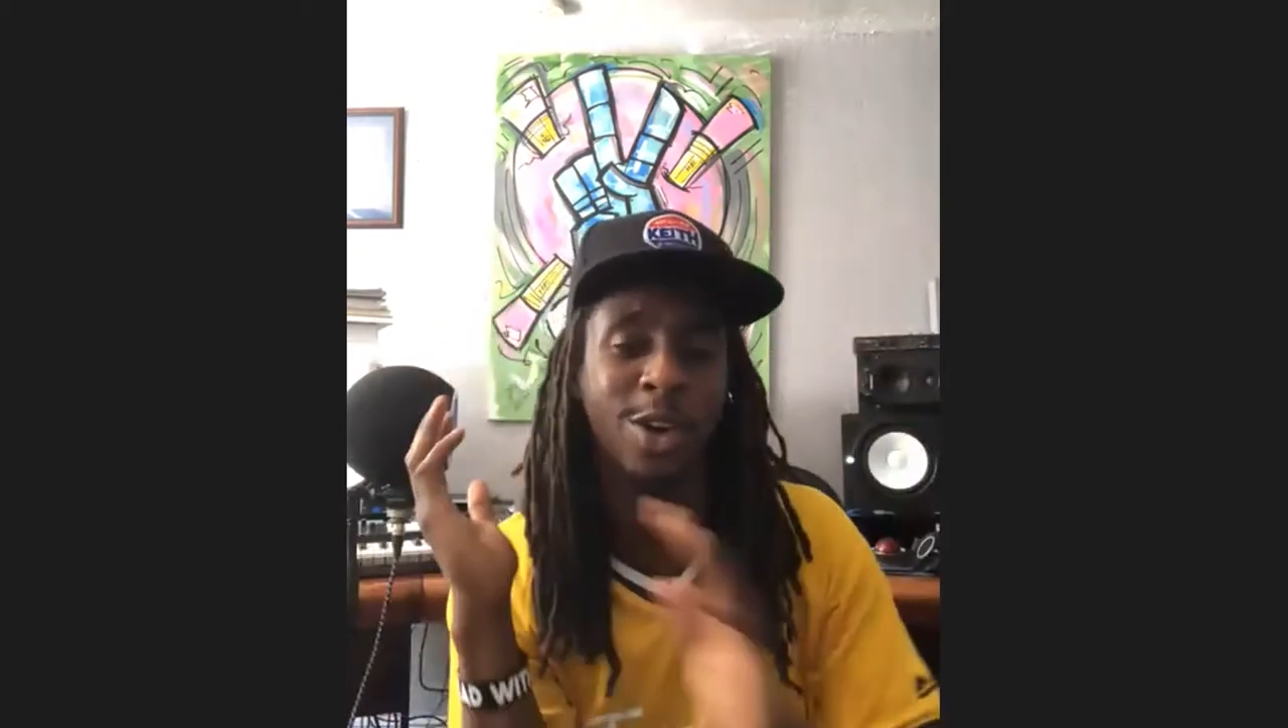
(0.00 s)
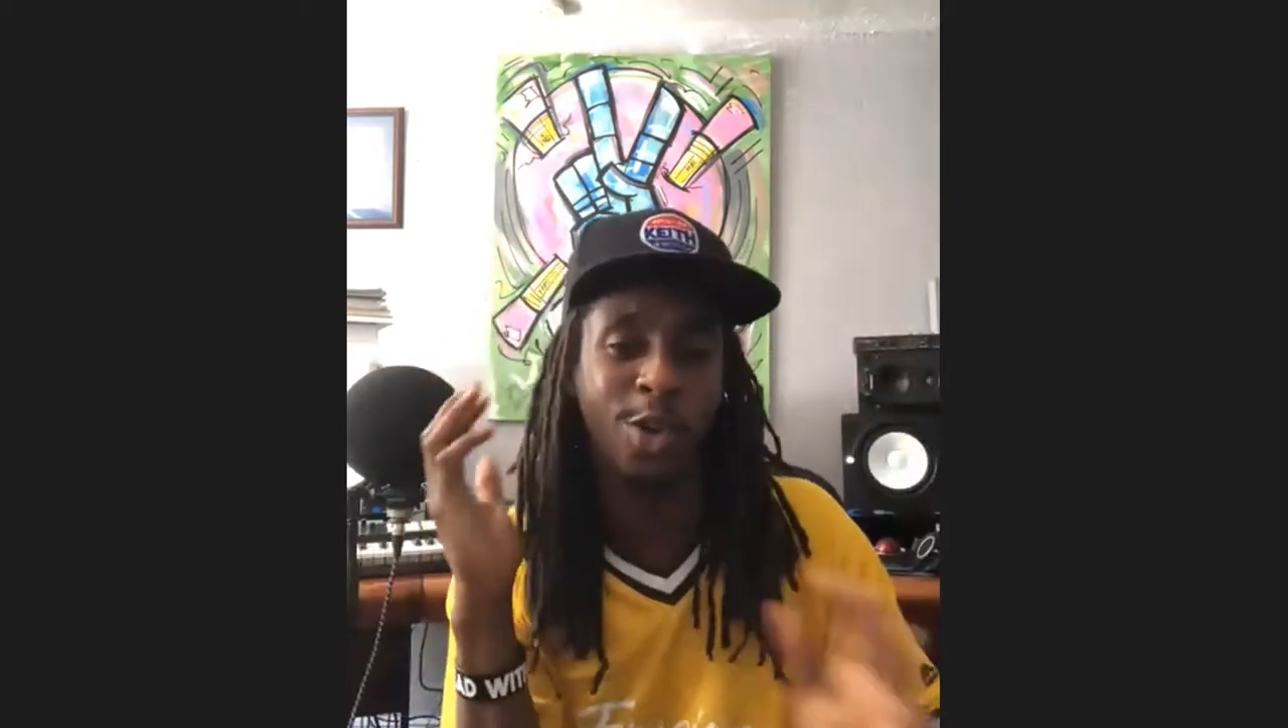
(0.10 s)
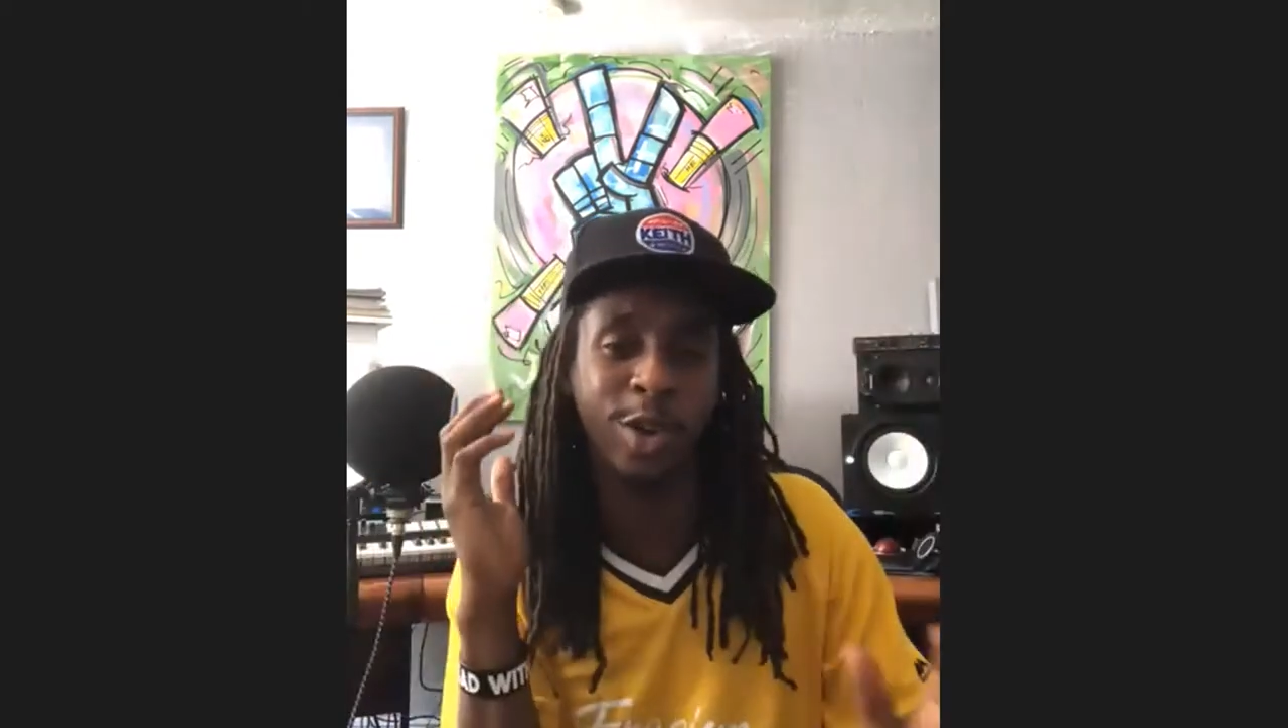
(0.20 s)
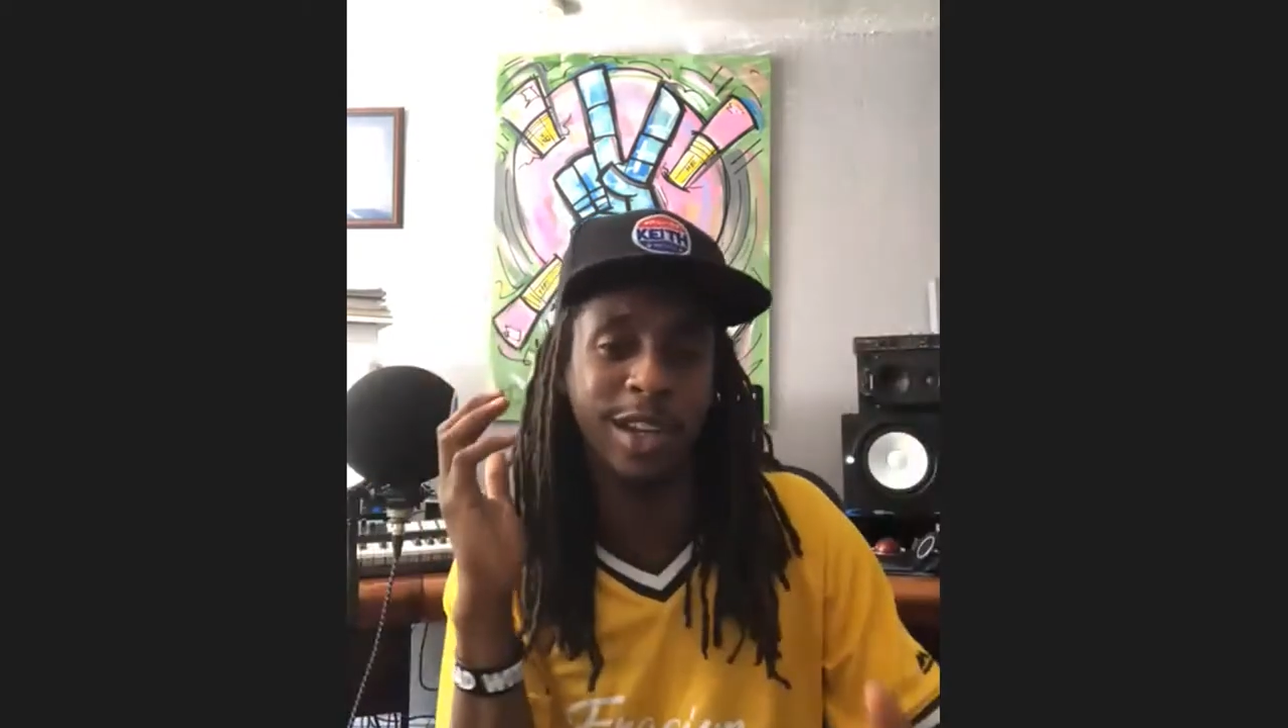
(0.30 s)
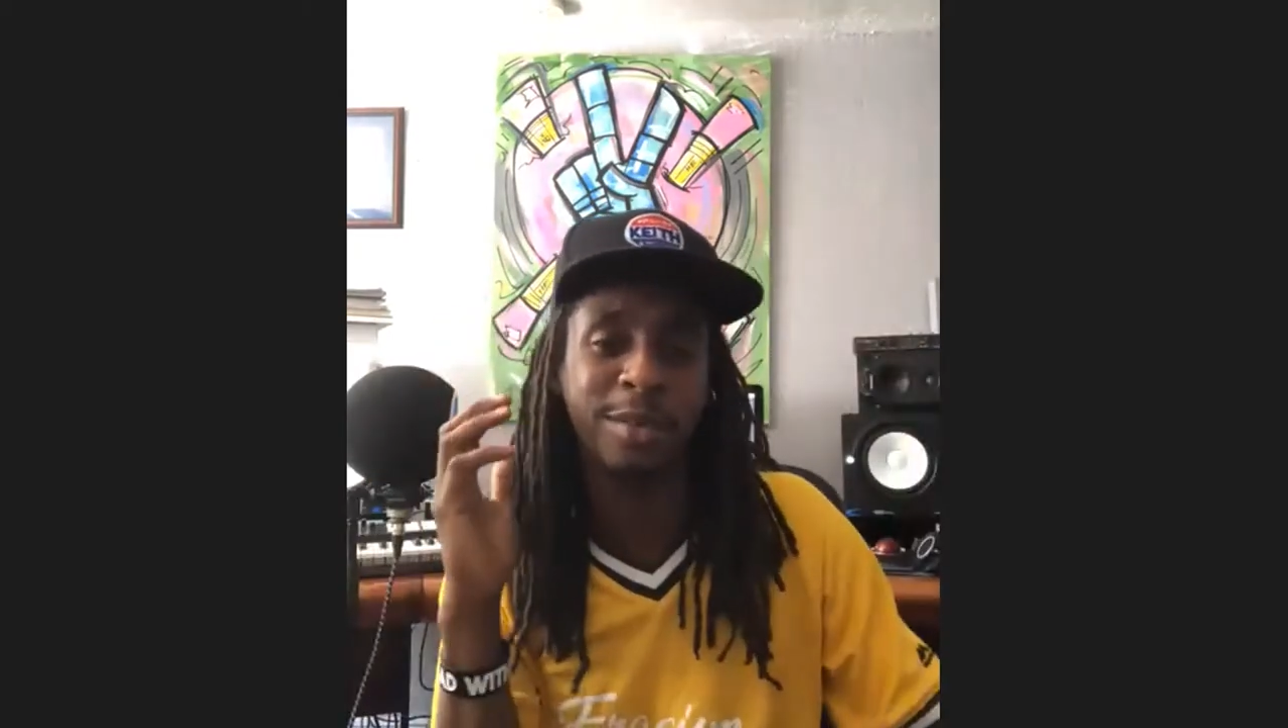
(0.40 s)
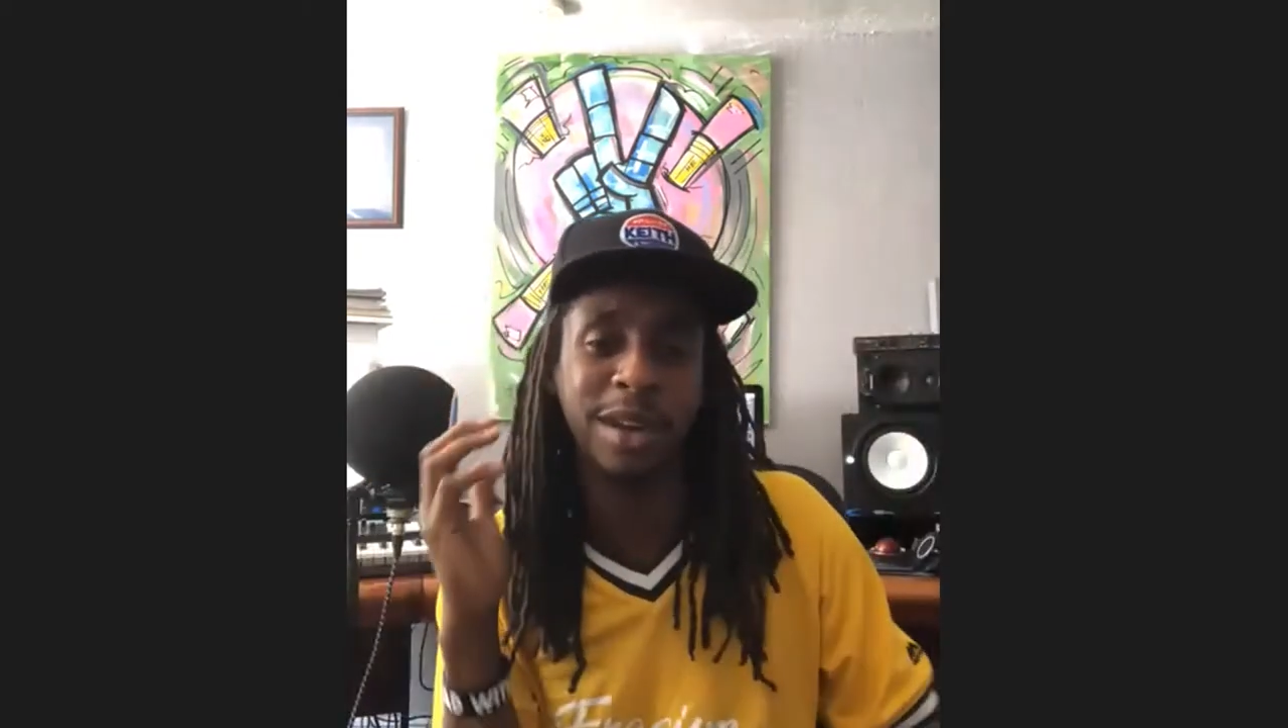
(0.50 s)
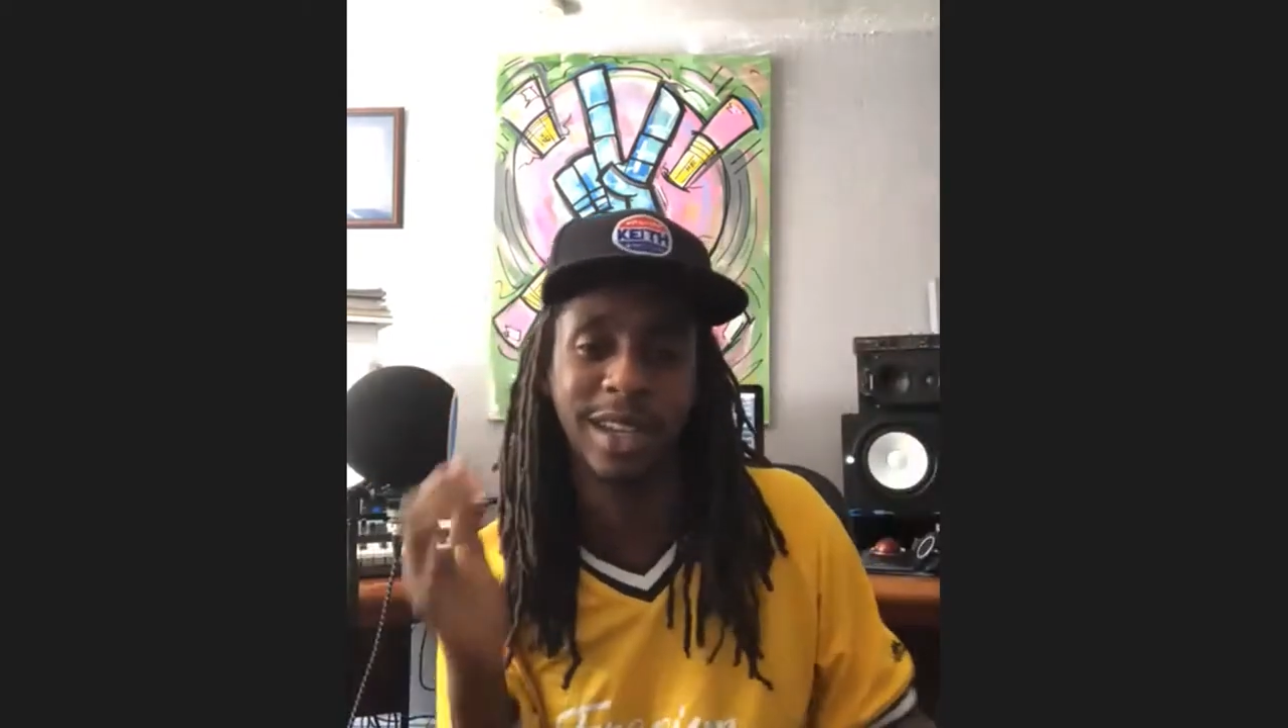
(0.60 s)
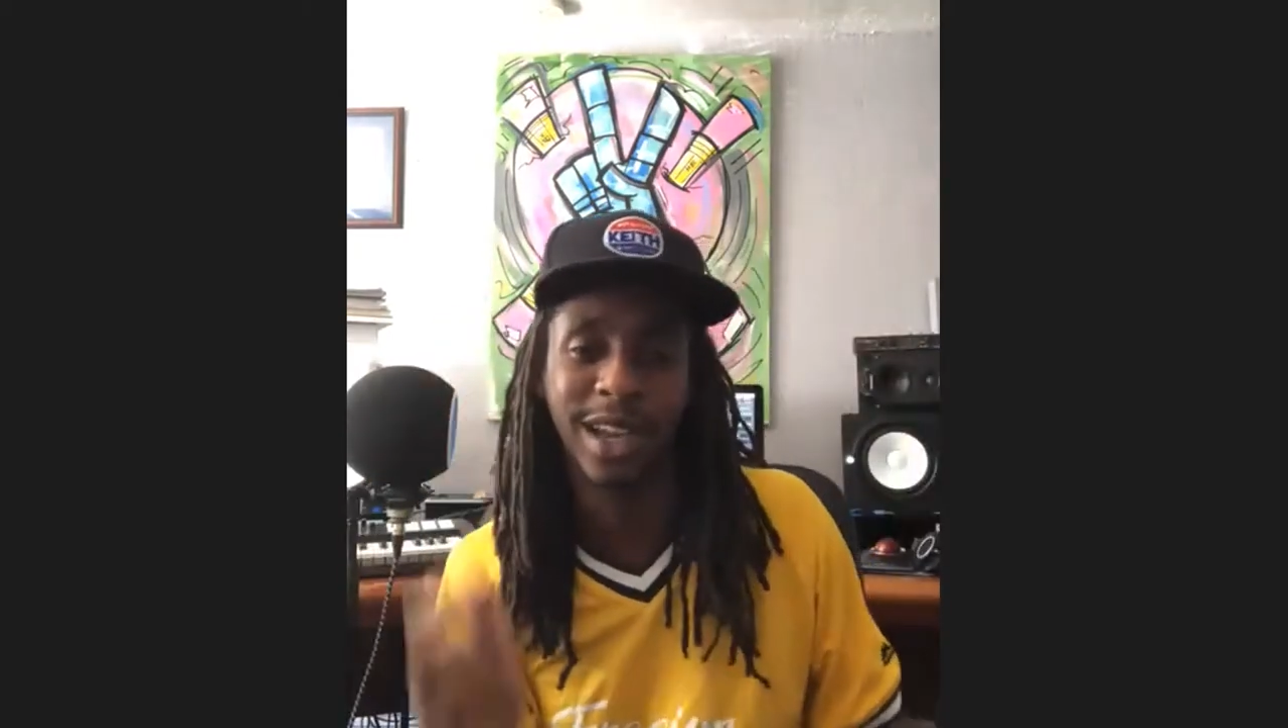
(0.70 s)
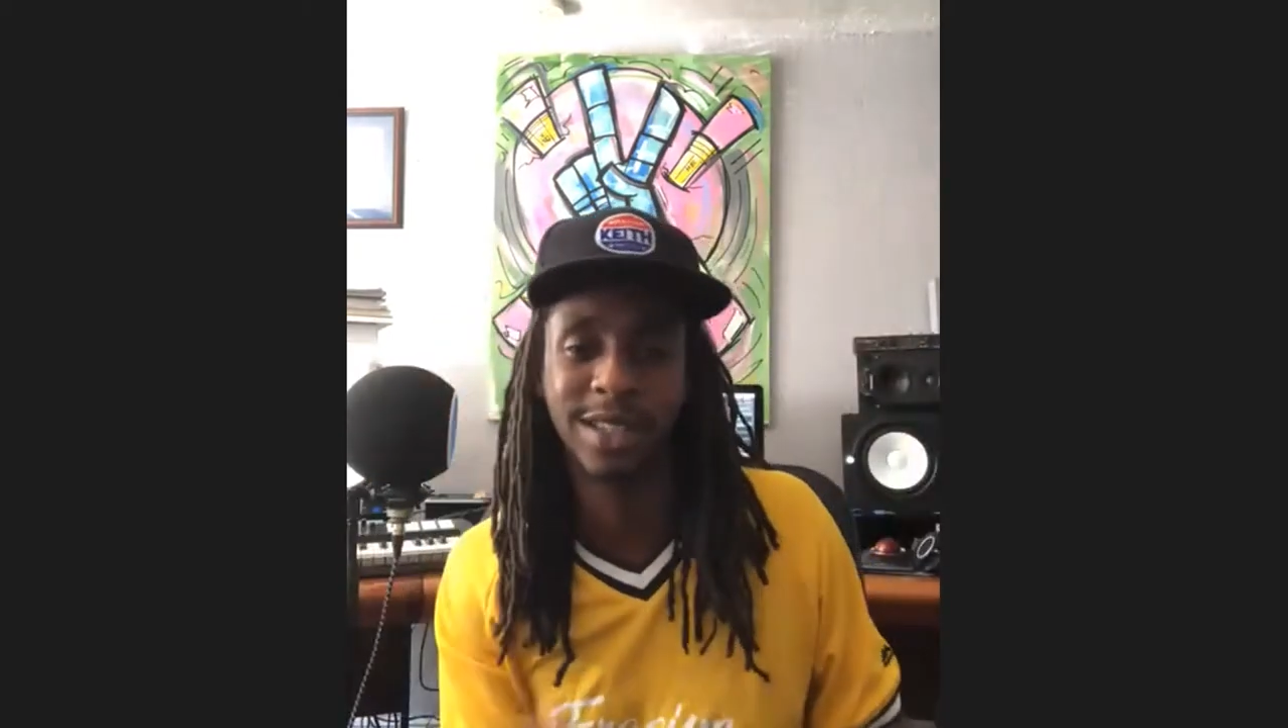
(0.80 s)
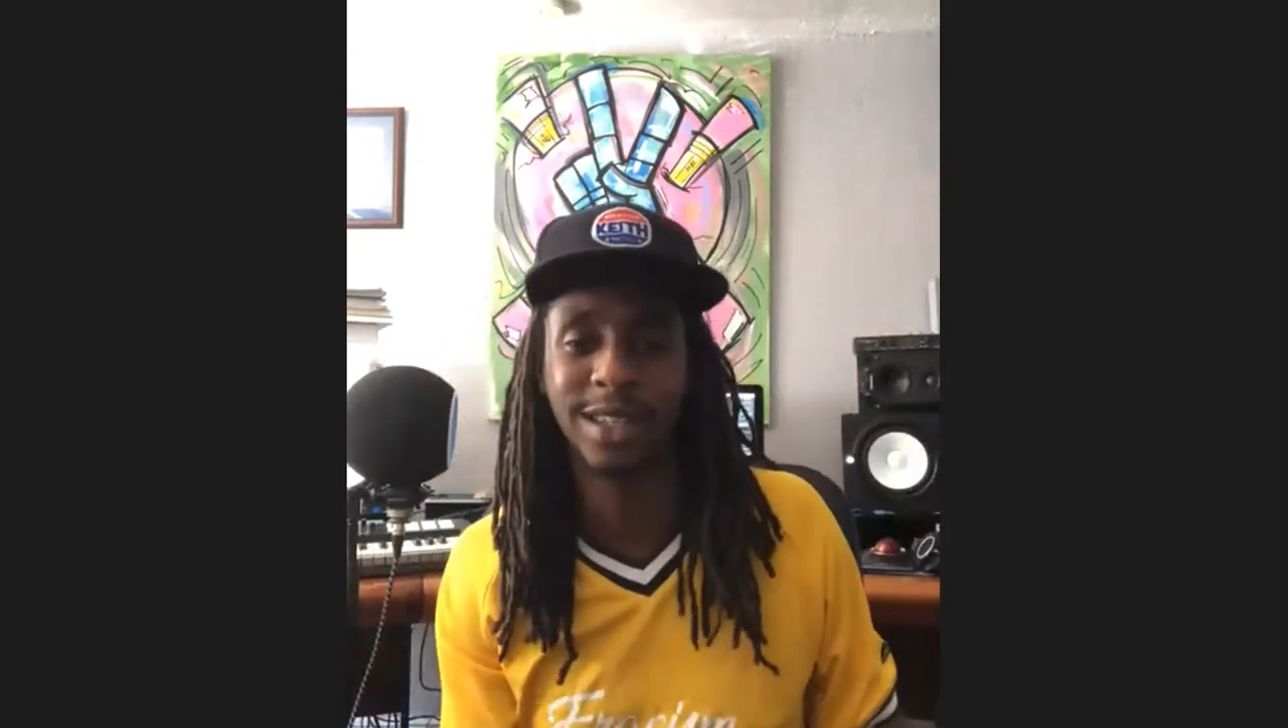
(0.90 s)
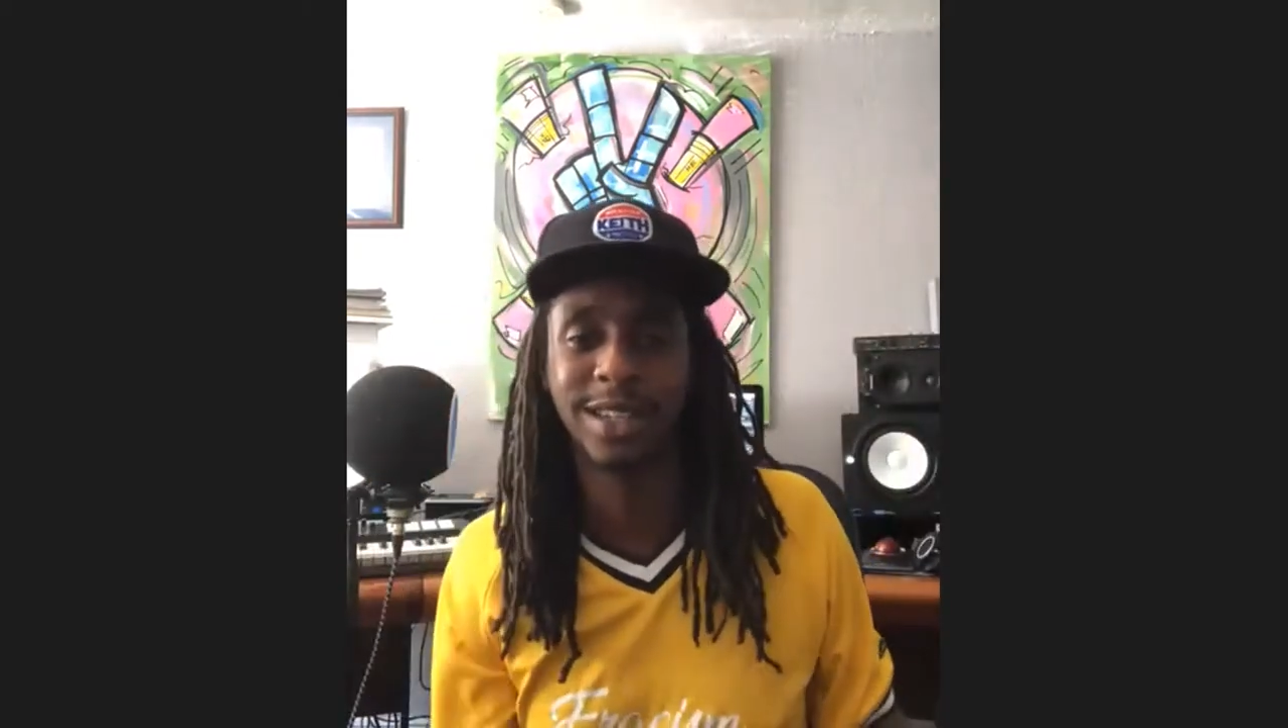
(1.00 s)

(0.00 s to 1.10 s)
or E Money as an